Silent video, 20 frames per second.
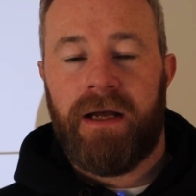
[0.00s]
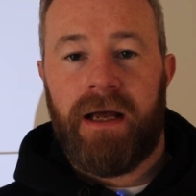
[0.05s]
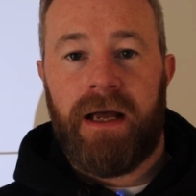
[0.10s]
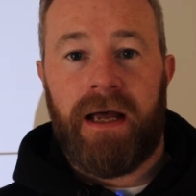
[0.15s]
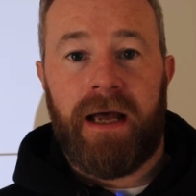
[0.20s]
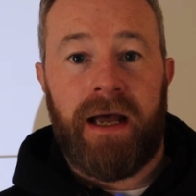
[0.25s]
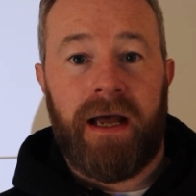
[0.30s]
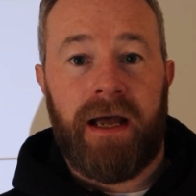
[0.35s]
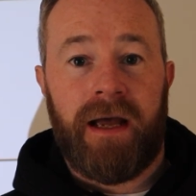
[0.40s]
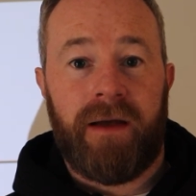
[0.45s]

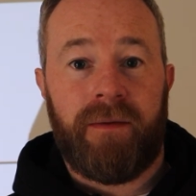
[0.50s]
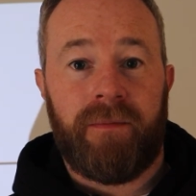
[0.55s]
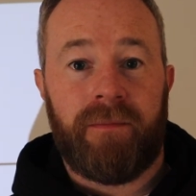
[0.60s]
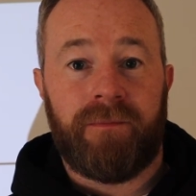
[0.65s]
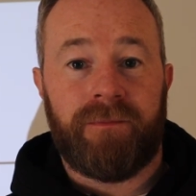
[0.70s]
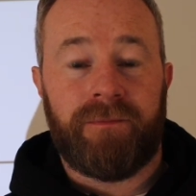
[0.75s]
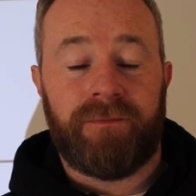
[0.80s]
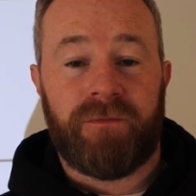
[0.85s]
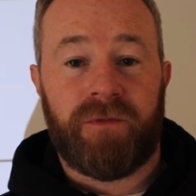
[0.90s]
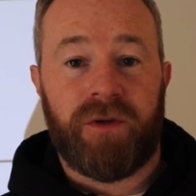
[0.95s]

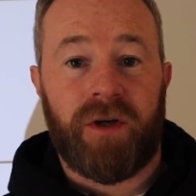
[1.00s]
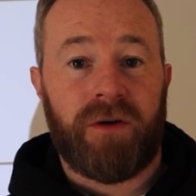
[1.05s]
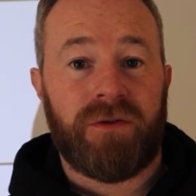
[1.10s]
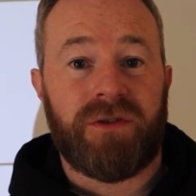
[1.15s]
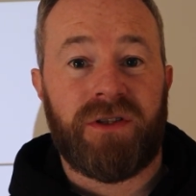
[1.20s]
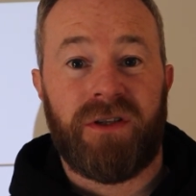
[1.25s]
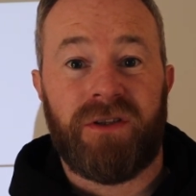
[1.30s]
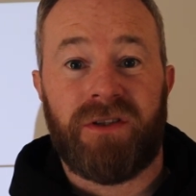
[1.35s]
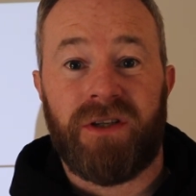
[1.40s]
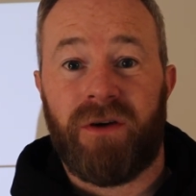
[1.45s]
For
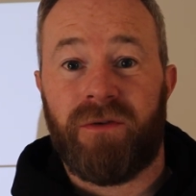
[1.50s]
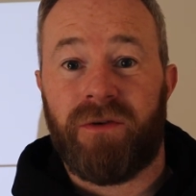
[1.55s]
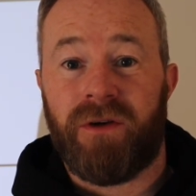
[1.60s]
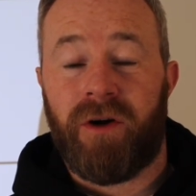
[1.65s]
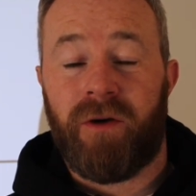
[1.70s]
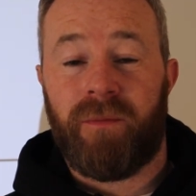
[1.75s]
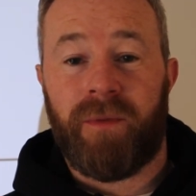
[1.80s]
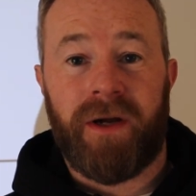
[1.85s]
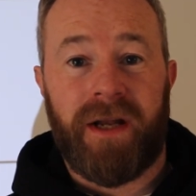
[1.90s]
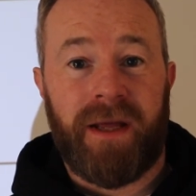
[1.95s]
those of you who don't
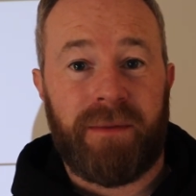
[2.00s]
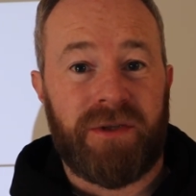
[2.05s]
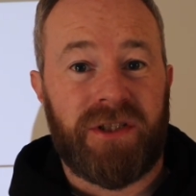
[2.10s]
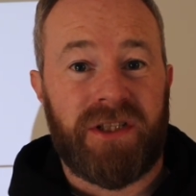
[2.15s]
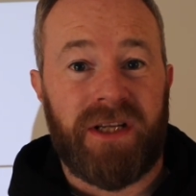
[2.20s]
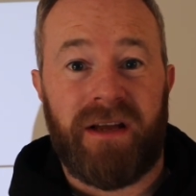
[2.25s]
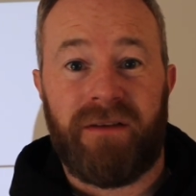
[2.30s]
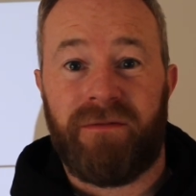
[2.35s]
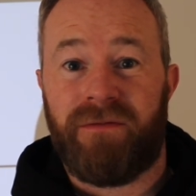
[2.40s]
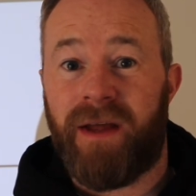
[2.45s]
know, my name is
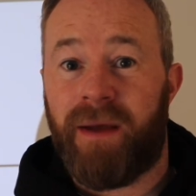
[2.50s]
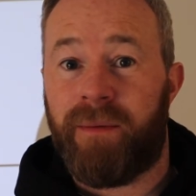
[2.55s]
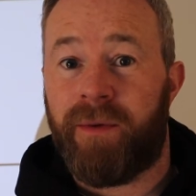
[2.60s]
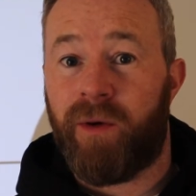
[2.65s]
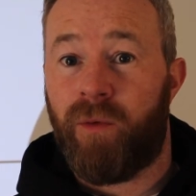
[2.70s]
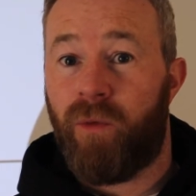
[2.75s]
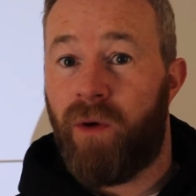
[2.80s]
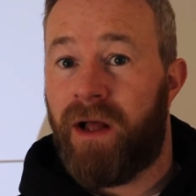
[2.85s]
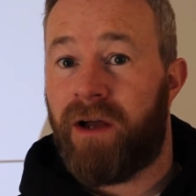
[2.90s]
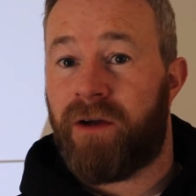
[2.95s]
Shane
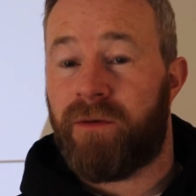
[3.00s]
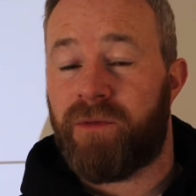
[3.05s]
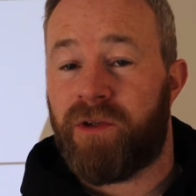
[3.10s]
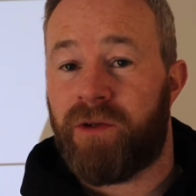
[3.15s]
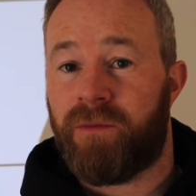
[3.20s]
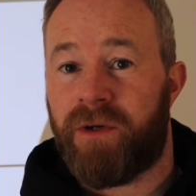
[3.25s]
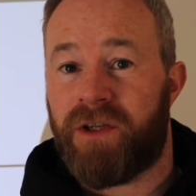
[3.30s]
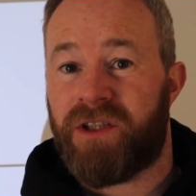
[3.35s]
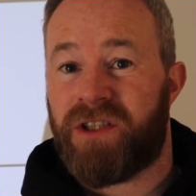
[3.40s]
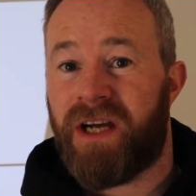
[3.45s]
Fleming. Welcome
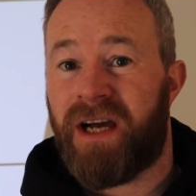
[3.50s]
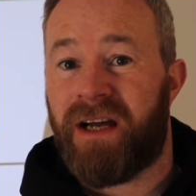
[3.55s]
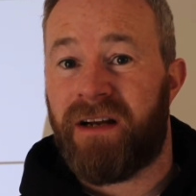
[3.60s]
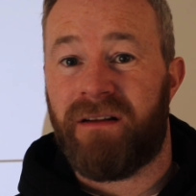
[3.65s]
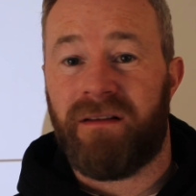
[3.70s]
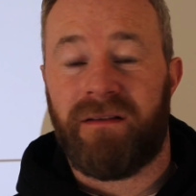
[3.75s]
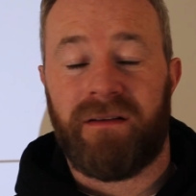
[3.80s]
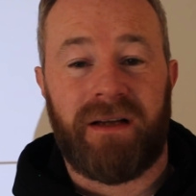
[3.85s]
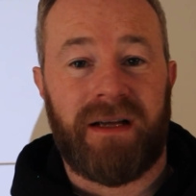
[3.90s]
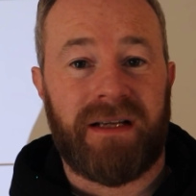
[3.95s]
to my
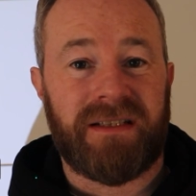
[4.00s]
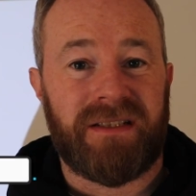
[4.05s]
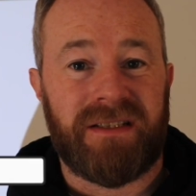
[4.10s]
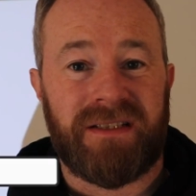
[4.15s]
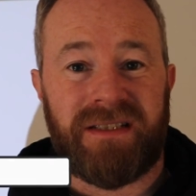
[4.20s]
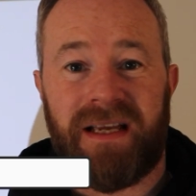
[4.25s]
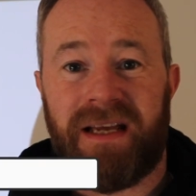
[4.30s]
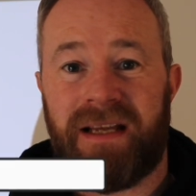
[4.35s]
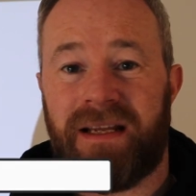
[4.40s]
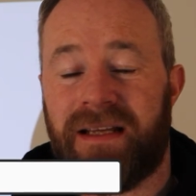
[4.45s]
channel. As I
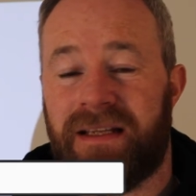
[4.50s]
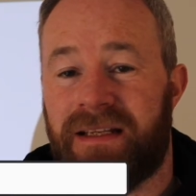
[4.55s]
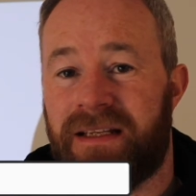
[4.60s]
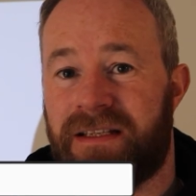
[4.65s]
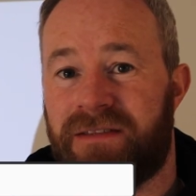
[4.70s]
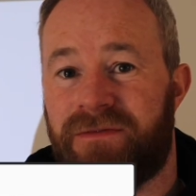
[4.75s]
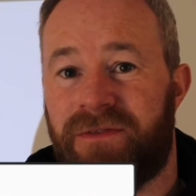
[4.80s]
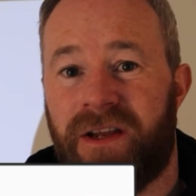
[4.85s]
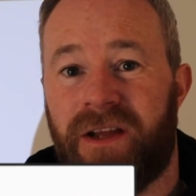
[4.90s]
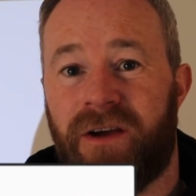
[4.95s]
said, in
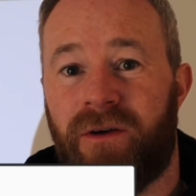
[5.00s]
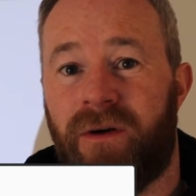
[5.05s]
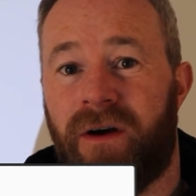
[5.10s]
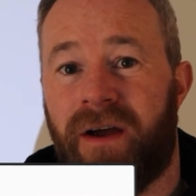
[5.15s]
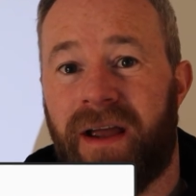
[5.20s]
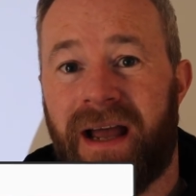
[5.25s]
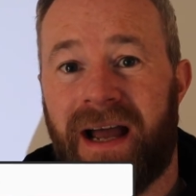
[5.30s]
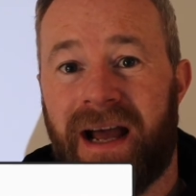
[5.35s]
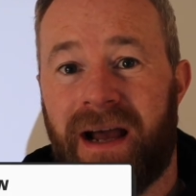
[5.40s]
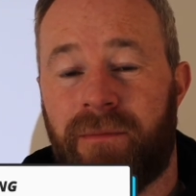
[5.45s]
this video,
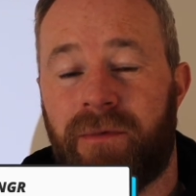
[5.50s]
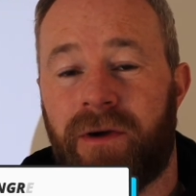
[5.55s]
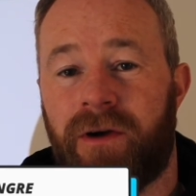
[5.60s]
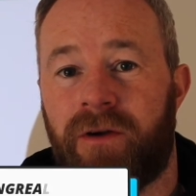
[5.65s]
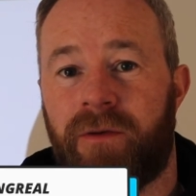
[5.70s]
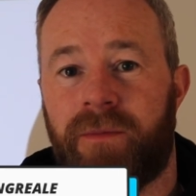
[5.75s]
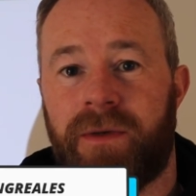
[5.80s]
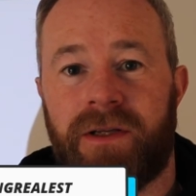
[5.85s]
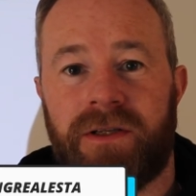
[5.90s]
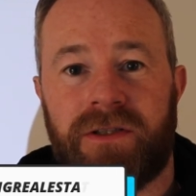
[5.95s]
I am
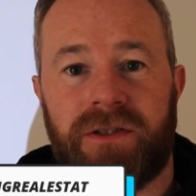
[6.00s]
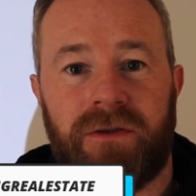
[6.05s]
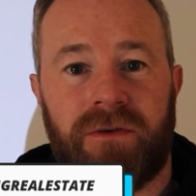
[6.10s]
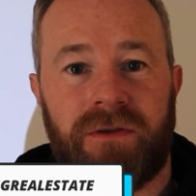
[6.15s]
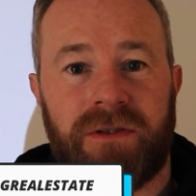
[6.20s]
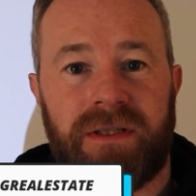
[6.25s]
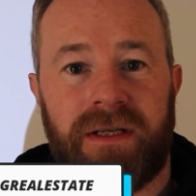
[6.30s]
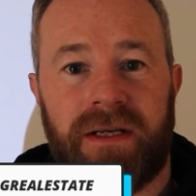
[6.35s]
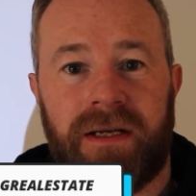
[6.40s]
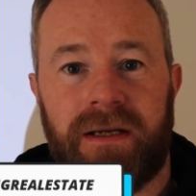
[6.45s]
going to be
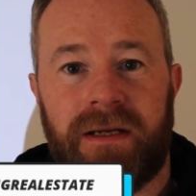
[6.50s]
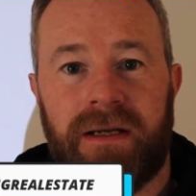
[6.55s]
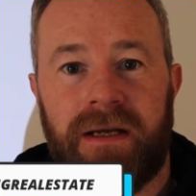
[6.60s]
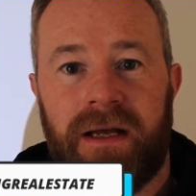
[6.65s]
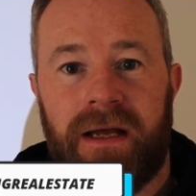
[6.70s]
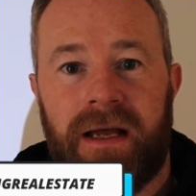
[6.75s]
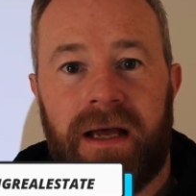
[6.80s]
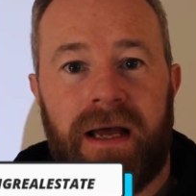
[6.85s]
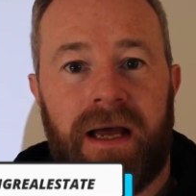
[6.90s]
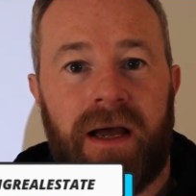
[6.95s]
discussing
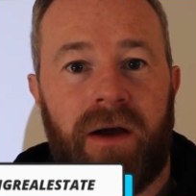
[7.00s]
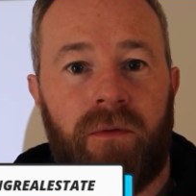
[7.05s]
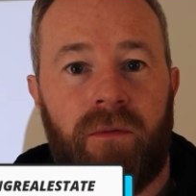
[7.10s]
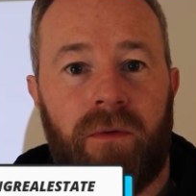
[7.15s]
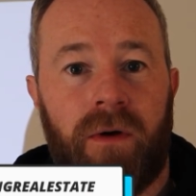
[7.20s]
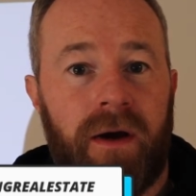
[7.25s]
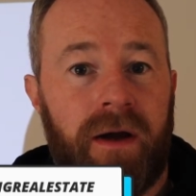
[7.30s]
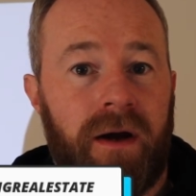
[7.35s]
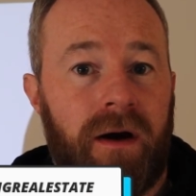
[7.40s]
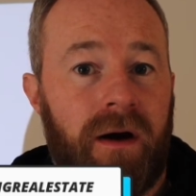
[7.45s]

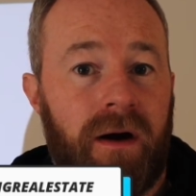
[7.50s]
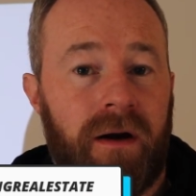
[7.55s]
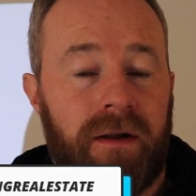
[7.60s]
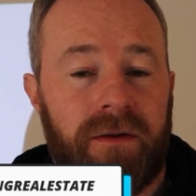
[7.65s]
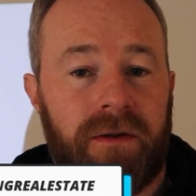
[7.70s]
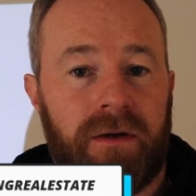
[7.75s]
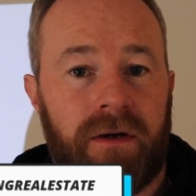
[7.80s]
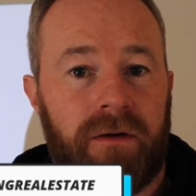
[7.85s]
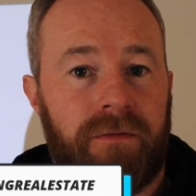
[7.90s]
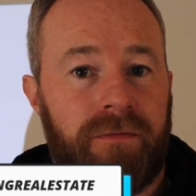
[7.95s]
why
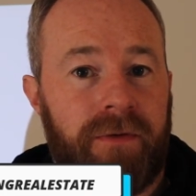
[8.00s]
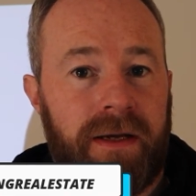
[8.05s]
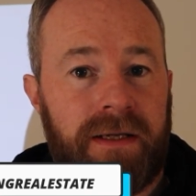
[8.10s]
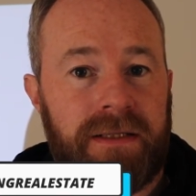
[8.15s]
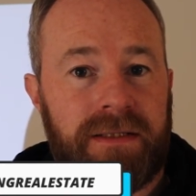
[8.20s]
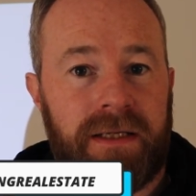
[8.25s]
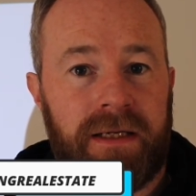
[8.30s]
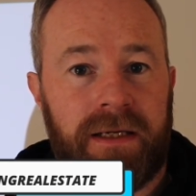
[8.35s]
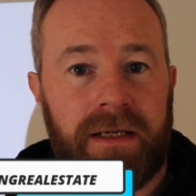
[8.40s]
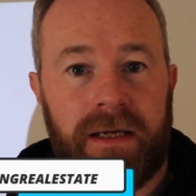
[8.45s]
Ireland are
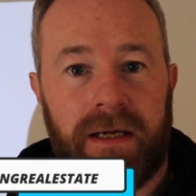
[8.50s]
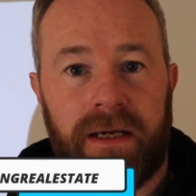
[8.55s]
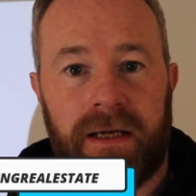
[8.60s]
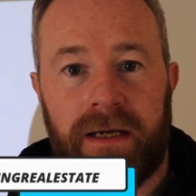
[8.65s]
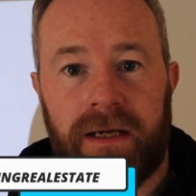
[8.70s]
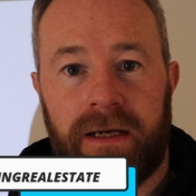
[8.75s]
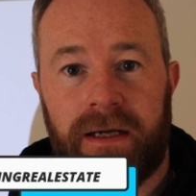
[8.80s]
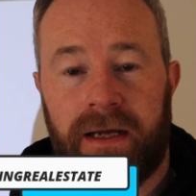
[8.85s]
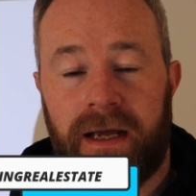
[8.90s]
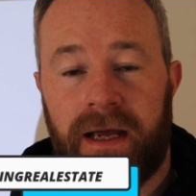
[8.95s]
facing
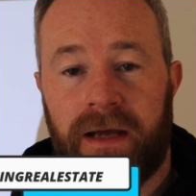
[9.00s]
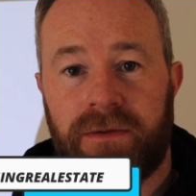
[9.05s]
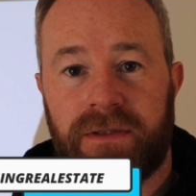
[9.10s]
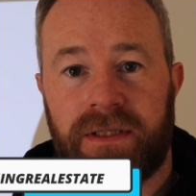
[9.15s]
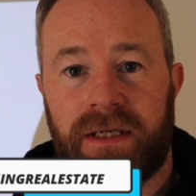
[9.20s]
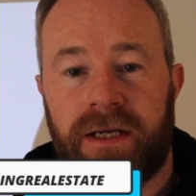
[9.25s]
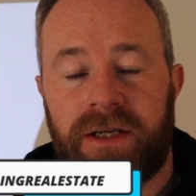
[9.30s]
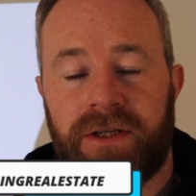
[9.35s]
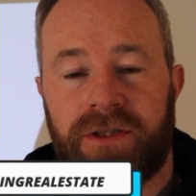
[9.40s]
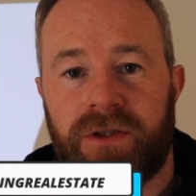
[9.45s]
a
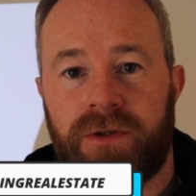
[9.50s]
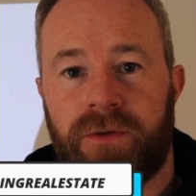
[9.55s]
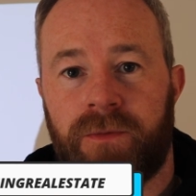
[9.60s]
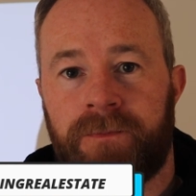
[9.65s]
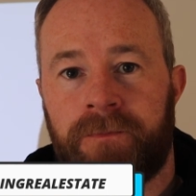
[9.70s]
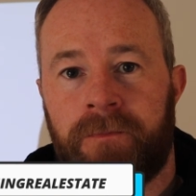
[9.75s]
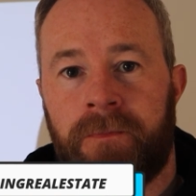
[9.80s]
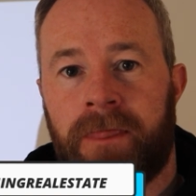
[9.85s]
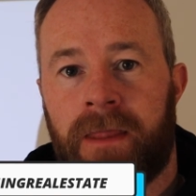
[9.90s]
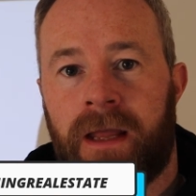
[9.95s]
housing issue
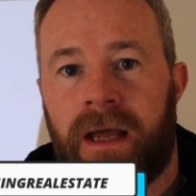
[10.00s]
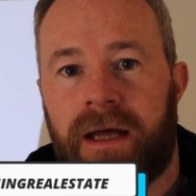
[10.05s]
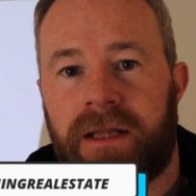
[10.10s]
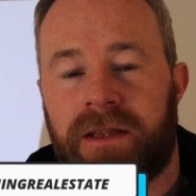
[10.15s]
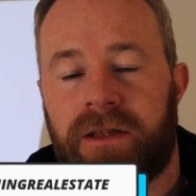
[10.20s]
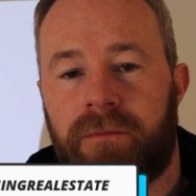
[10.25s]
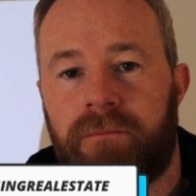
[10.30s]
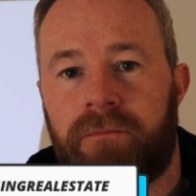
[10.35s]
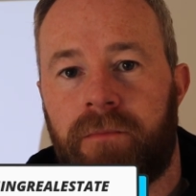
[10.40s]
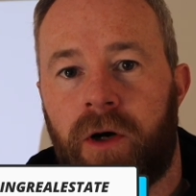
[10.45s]

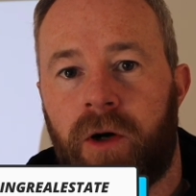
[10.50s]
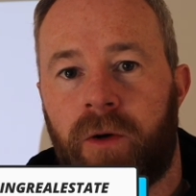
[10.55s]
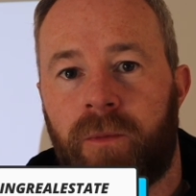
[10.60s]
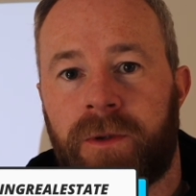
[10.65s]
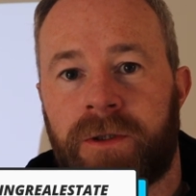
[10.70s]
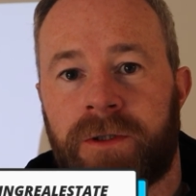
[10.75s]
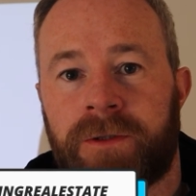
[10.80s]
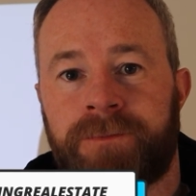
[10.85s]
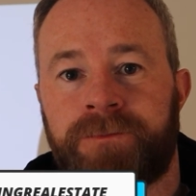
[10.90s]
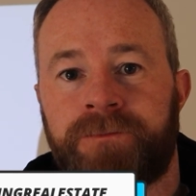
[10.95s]
at the
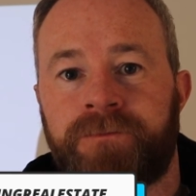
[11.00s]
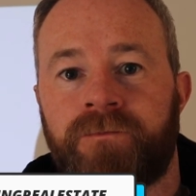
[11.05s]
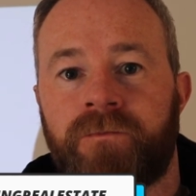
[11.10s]
moment.